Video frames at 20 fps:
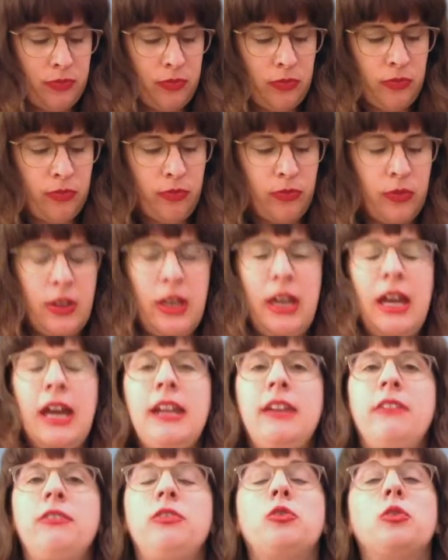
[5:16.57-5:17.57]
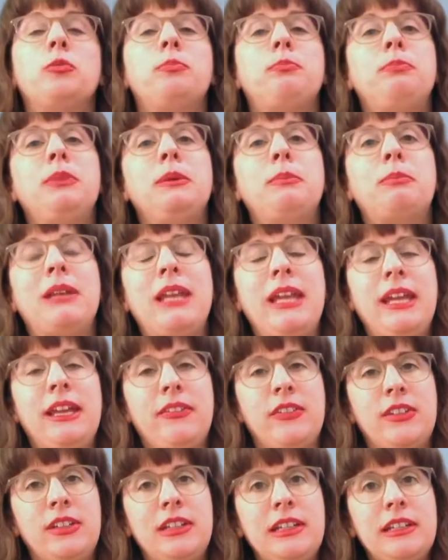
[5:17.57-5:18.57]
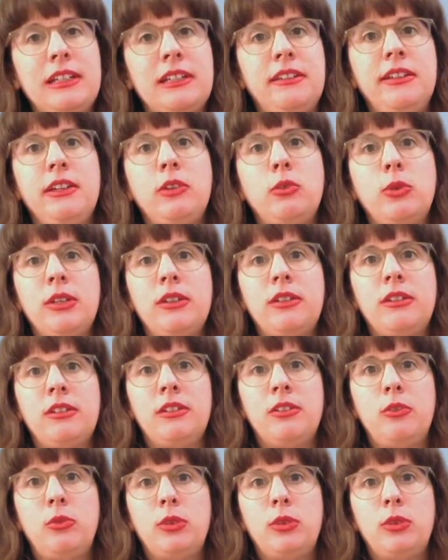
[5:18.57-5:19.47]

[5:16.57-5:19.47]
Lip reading: and if you would be playing the little sequence